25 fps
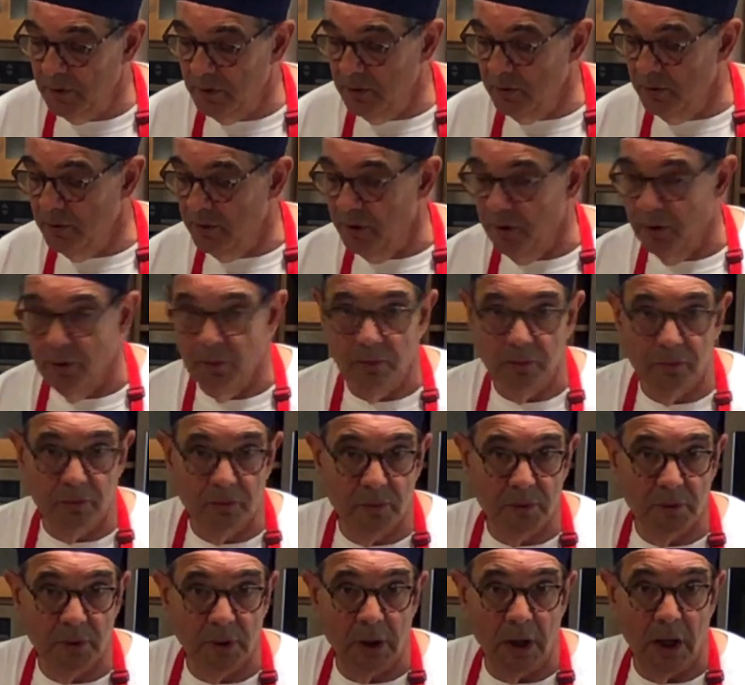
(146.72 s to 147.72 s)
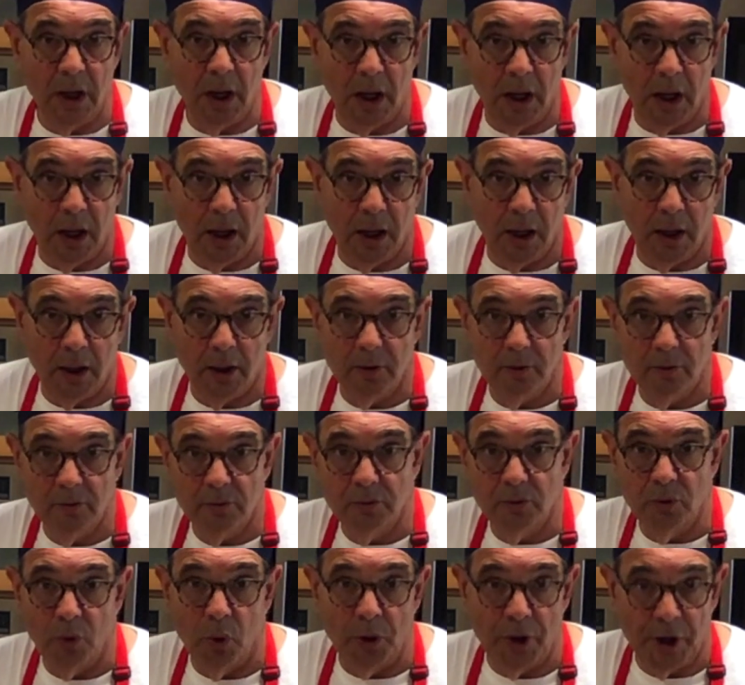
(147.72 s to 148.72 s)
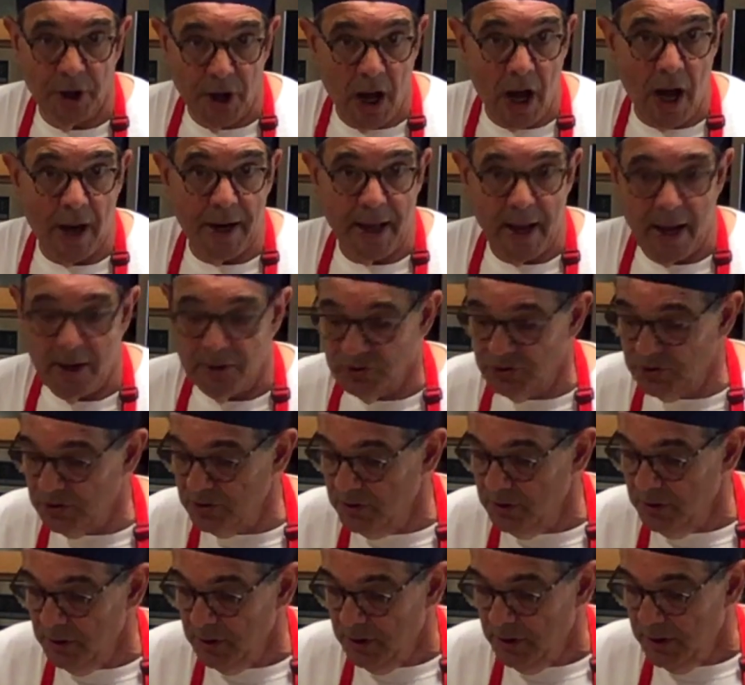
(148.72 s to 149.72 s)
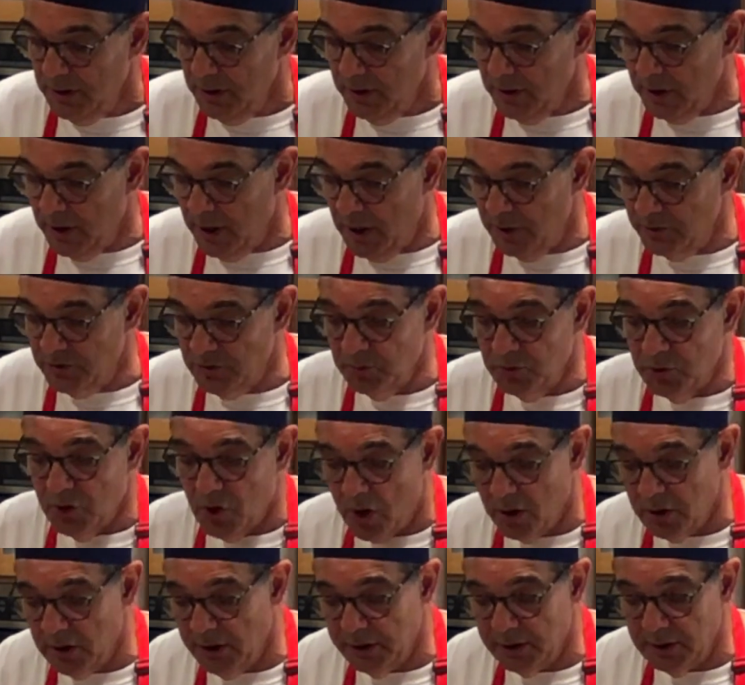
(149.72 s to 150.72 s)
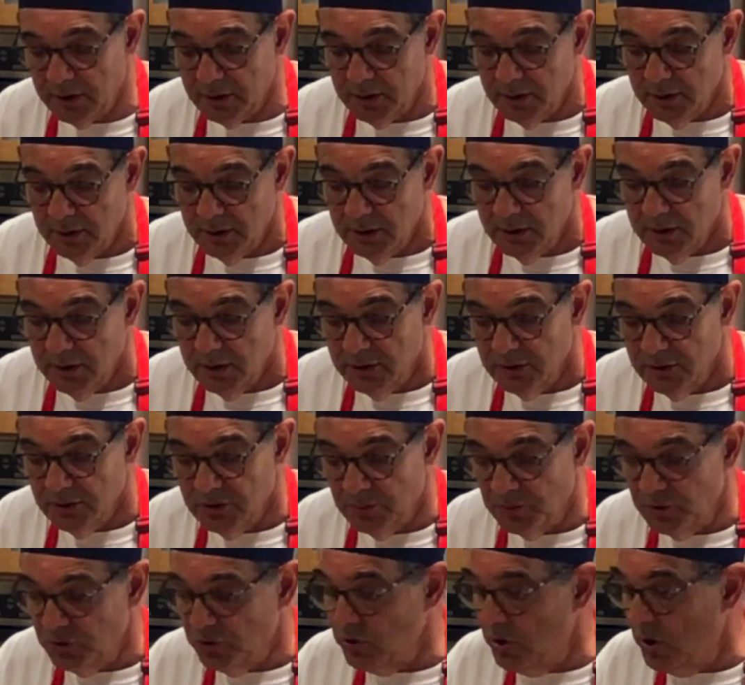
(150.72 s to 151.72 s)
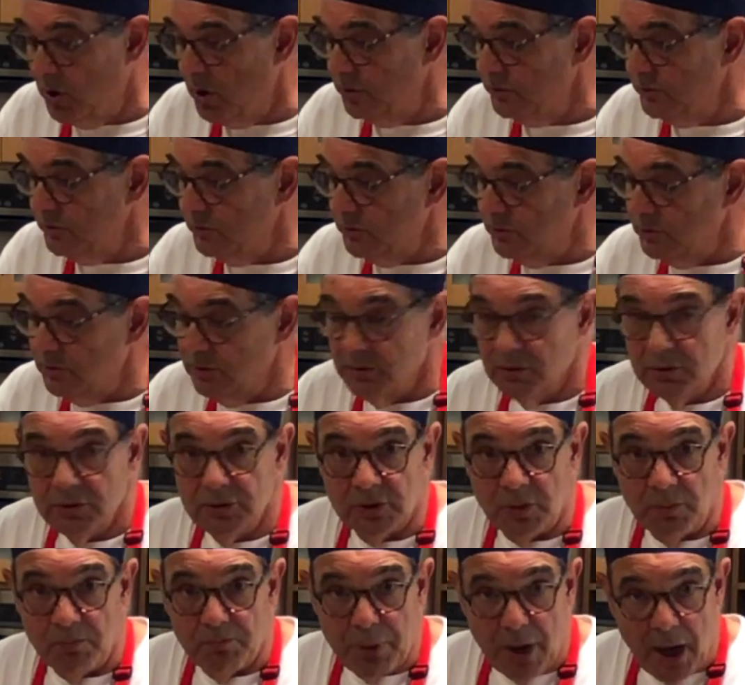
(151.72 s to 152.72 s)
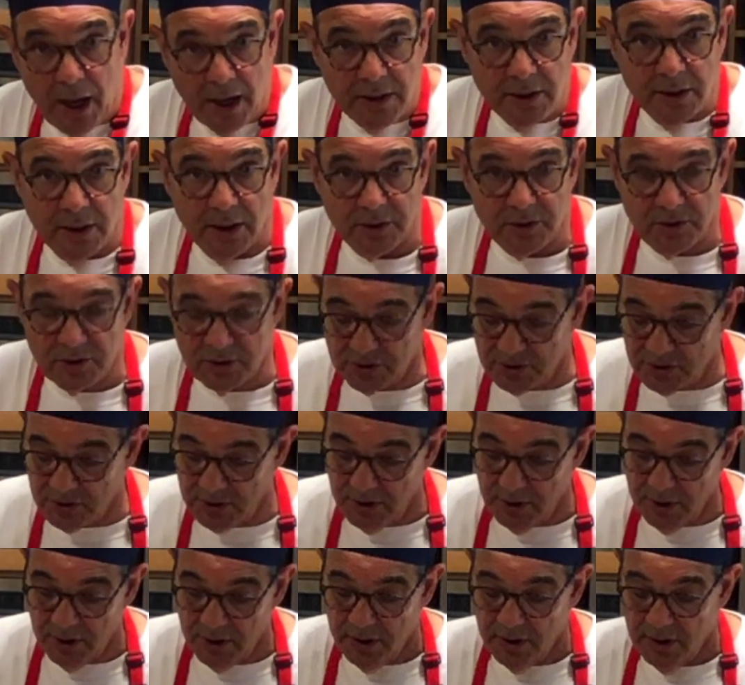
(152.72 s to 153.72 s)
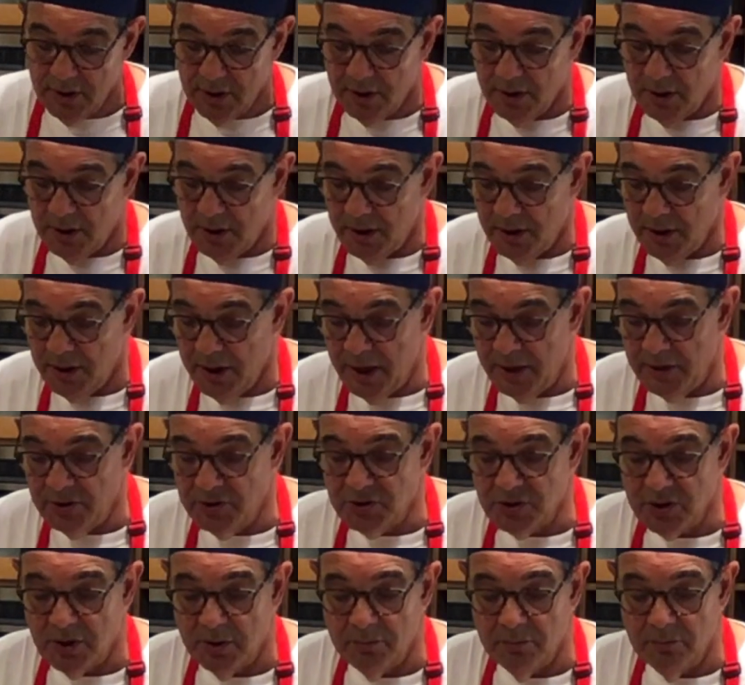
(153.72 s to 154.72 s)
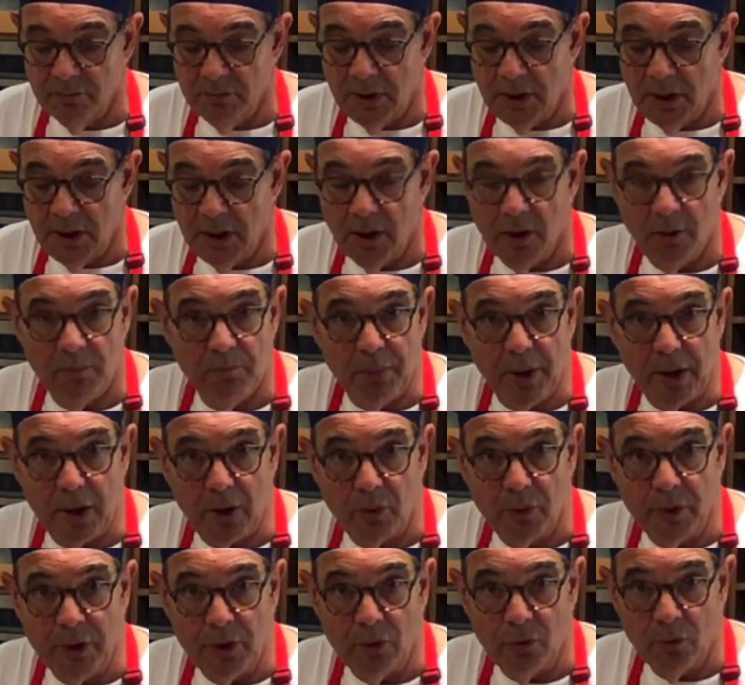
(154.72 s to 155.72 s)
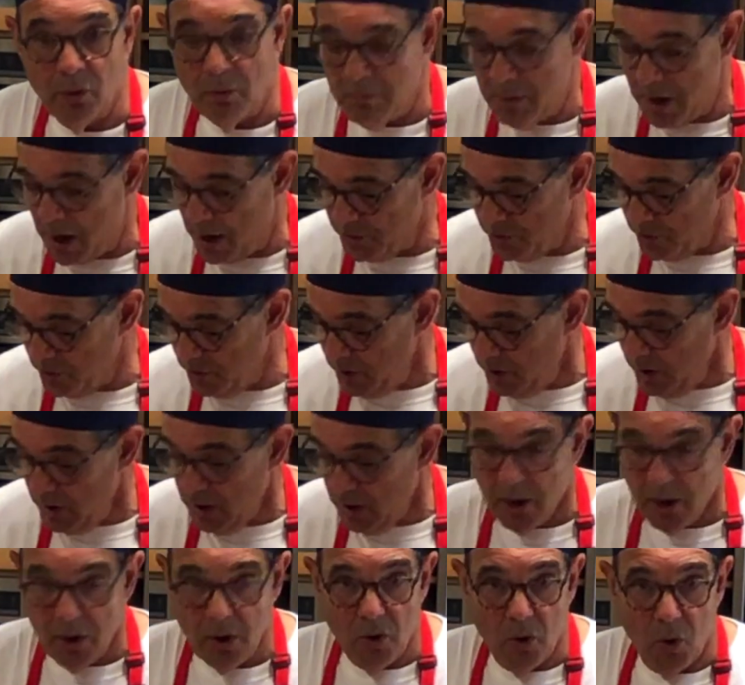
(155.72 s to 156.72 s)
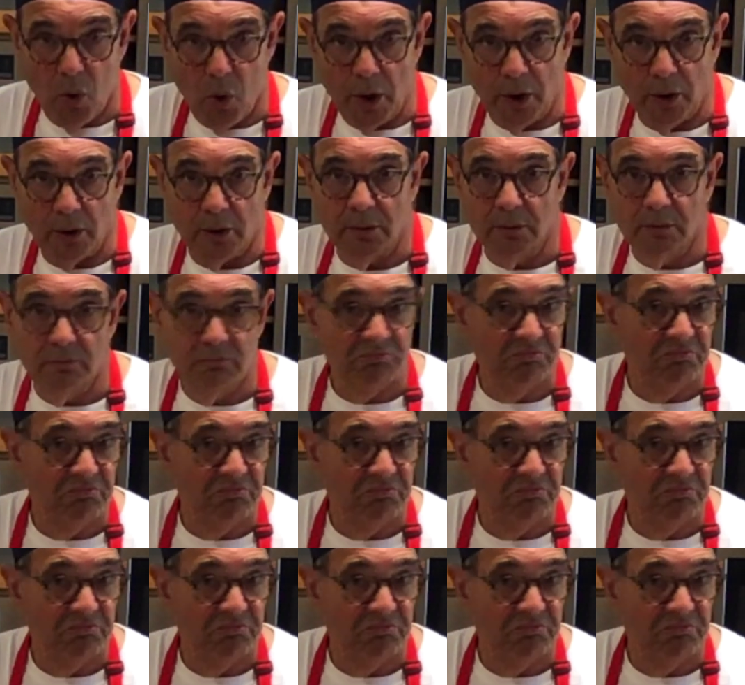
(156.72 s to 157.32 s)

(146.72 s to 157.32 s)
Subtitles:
They're grown in a hothouse. Some garlic, some salt, some pine nuts, and some pecorino romano, oil.